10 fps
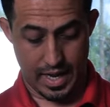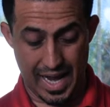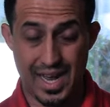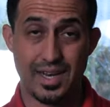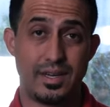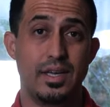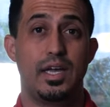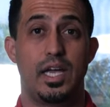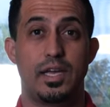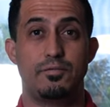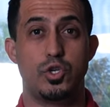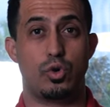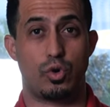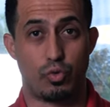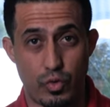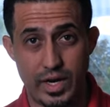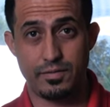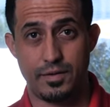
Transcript: And it gives you a great